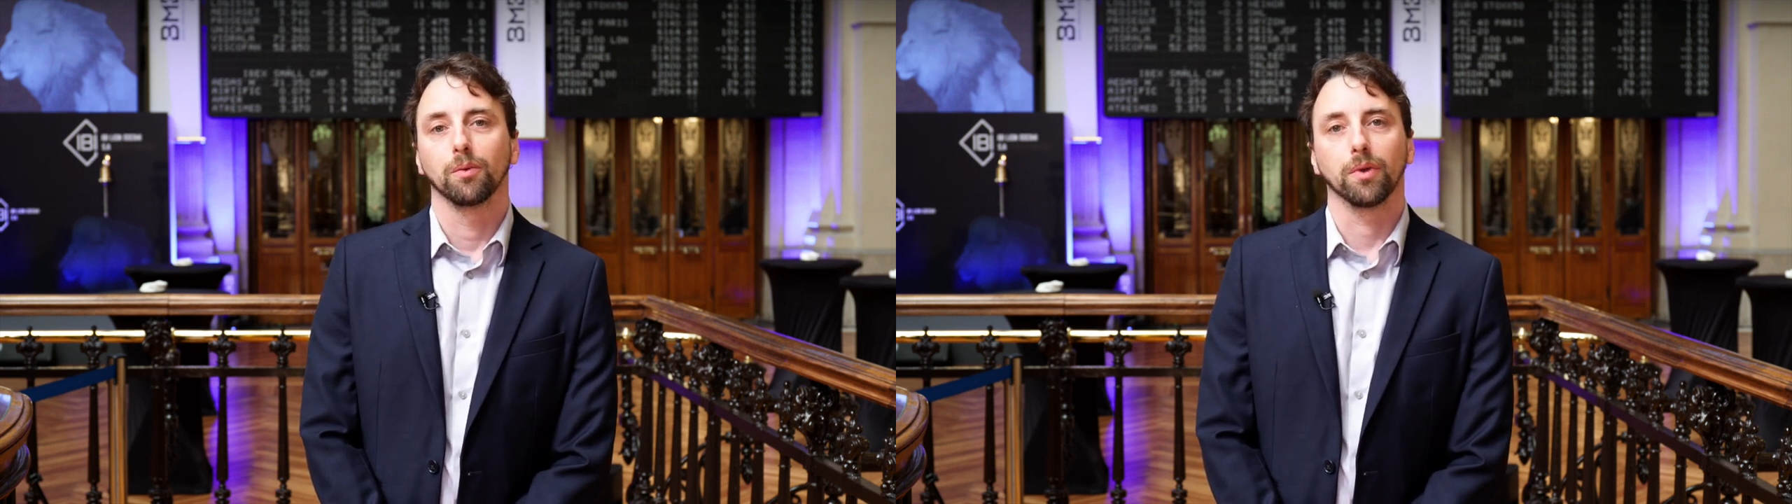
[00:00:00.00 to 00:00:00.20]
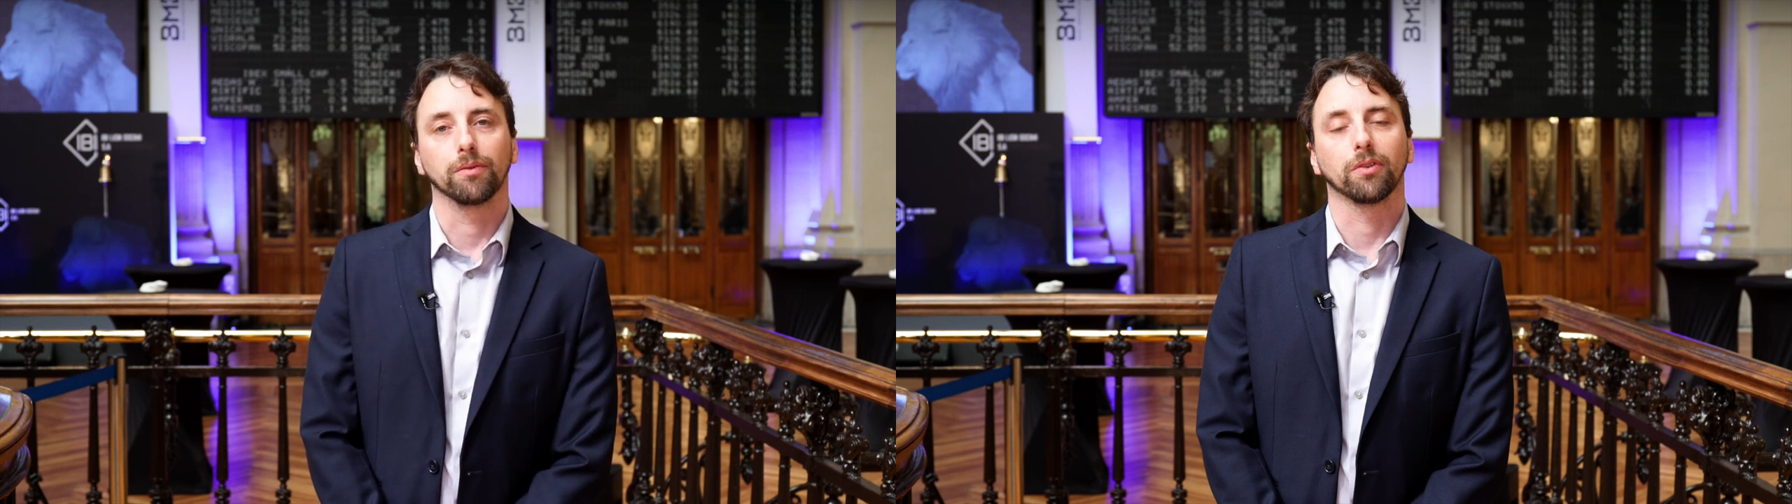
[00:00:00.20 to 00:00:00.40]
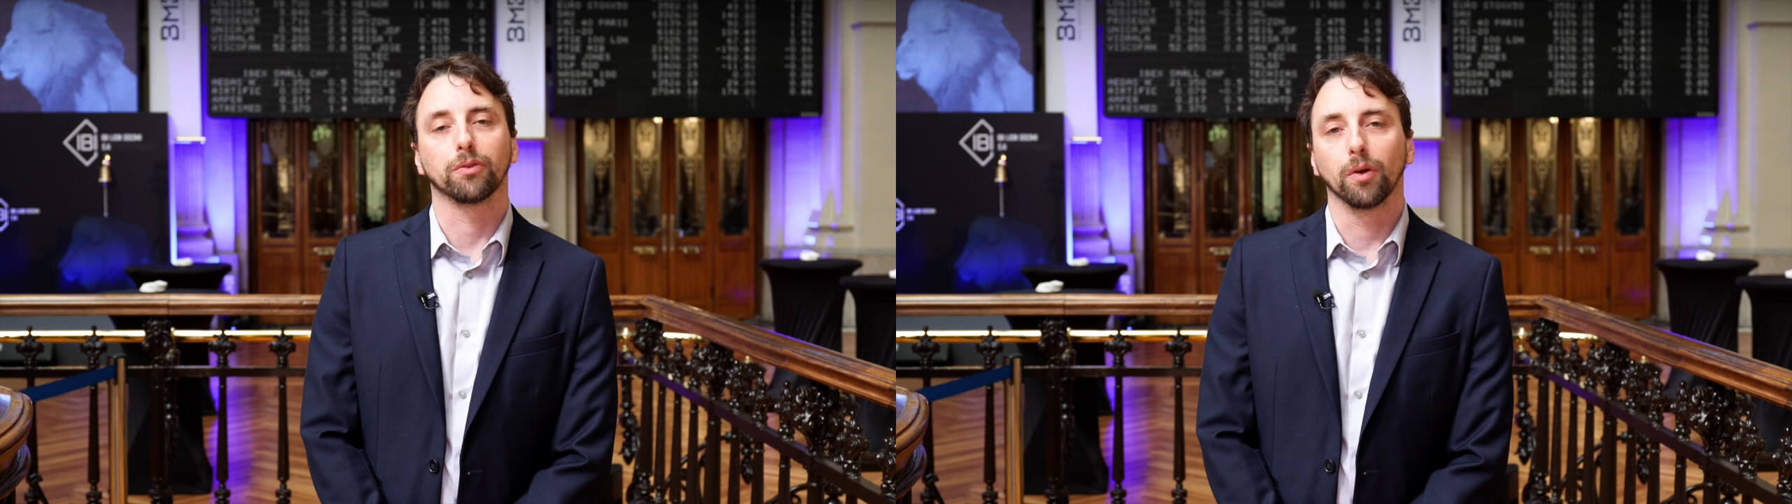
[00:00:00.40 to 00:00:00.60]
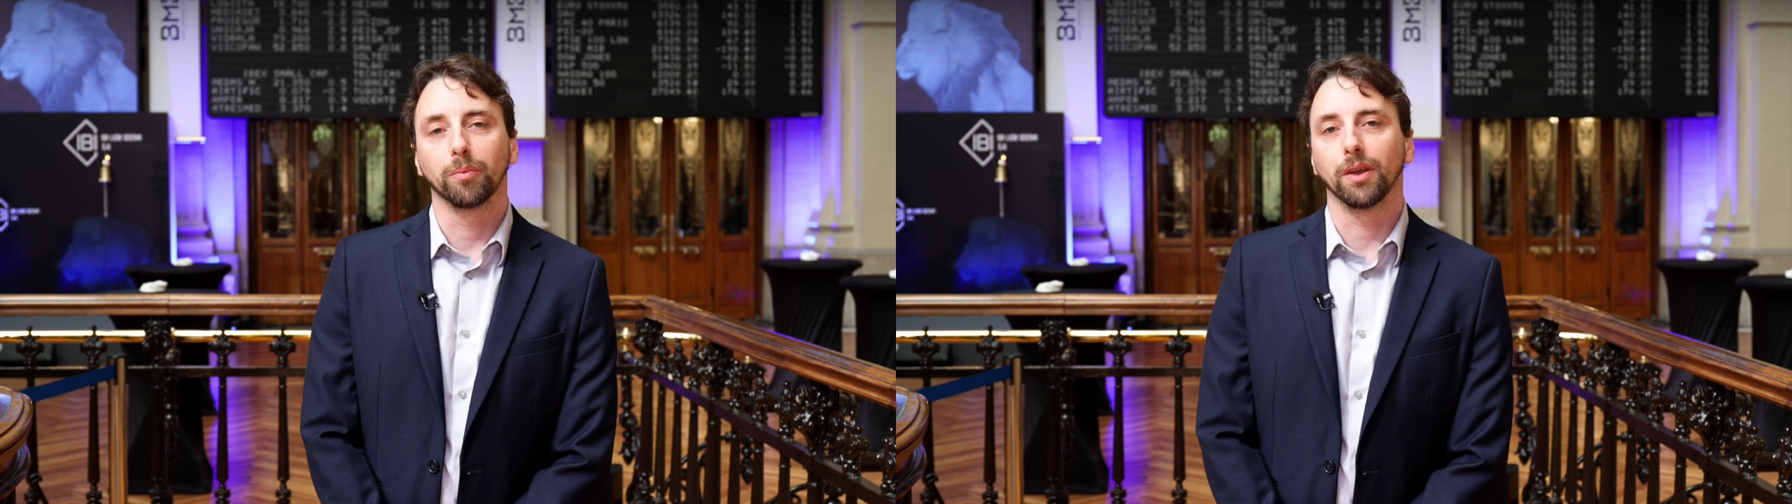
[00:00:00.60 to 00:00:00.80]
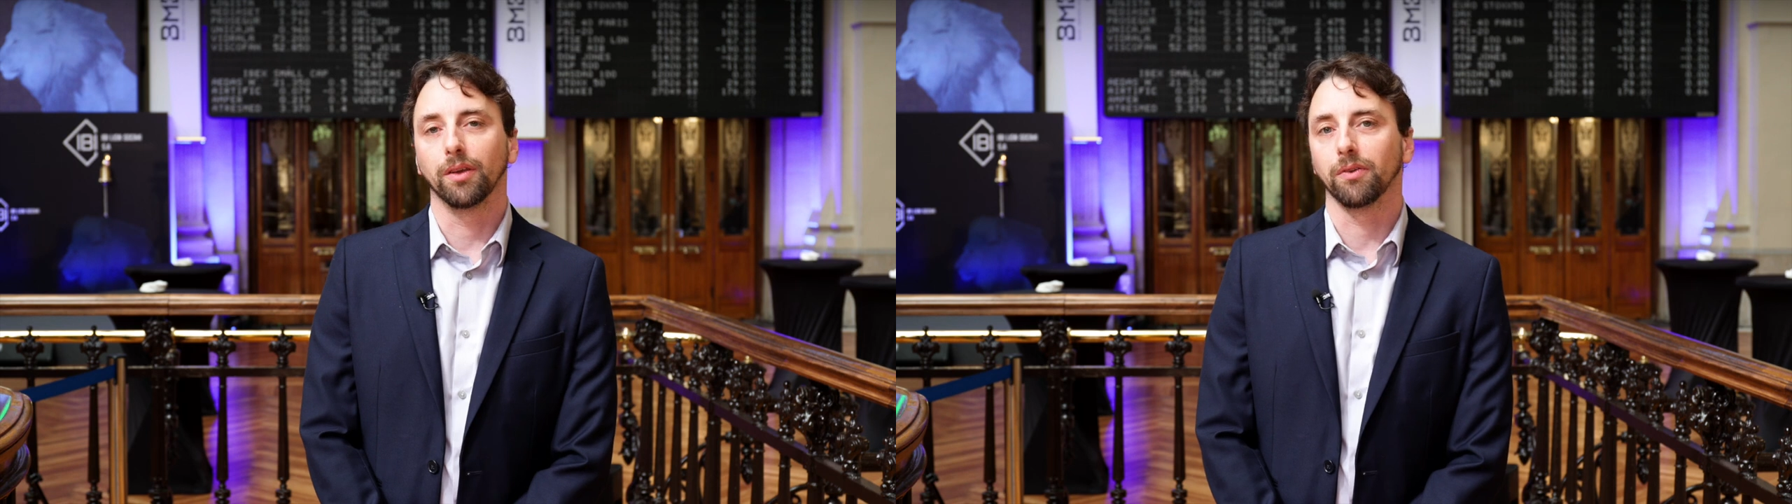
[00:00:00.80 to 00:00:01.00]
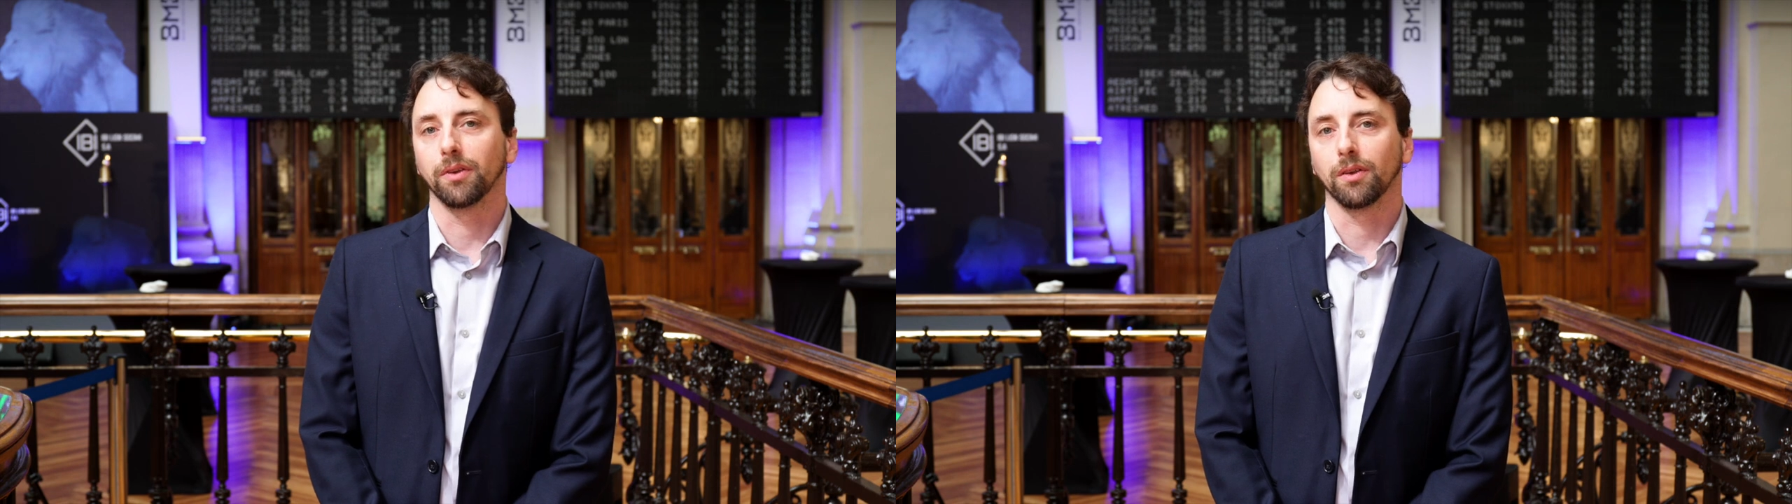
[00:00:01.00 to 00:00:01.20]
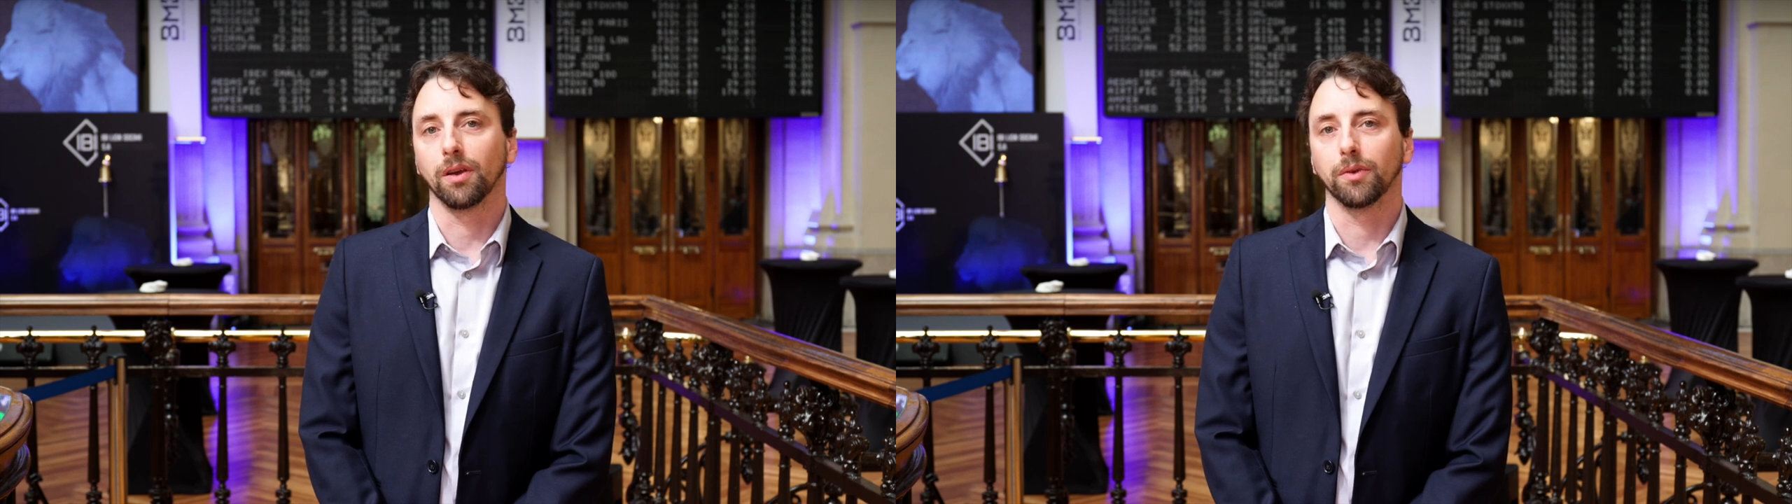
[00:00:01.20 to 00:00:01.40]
We have a strong belief in the